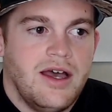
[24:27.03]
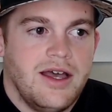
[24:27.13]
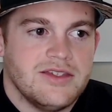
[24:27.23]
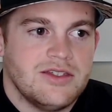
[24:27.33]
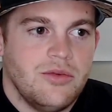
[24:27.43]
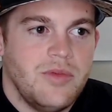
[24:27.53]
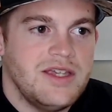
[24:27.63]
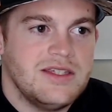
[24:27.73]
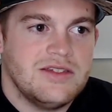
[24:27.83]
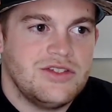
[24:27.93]
So it
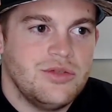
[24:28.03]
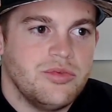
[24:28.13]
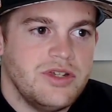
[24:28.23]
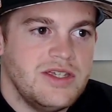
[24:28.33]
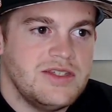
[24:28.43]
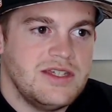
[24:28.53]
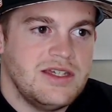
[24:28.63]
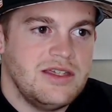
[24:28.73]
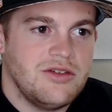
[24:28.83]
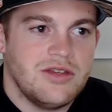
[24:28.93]
makes it super easy.
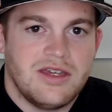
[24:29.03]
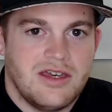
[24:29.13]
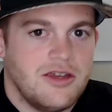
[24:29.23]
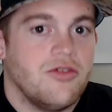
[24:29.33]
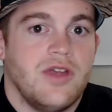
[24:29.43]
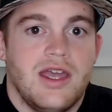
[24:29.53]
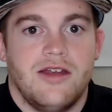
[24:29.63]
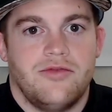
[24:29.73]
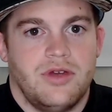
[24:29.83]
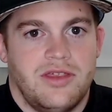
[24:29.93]
You can get
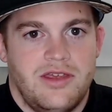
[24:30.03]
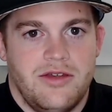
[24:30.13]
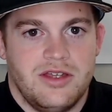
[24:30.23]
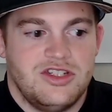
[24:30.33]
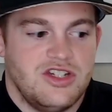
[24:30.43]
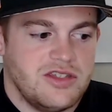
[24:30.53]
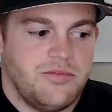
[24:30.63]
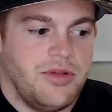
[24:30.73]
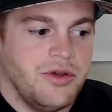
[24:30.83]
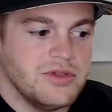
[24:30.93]
creative with it. You can
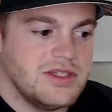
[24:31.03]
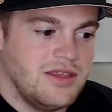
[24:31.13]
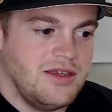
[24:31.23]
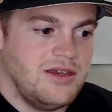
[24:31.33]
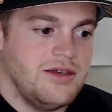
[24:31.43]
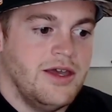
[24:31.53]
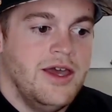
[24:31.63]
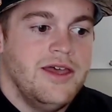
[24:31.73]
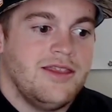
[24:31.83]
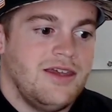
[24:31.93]
just post the
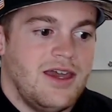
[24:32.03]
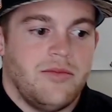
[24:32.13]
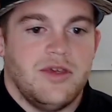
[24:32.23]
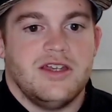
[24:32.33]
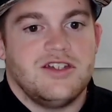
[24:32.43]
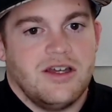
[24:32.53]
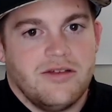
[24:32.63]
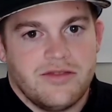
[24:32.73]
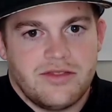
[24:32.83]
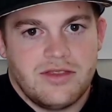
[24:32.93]
image
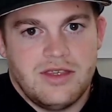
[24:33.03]
of,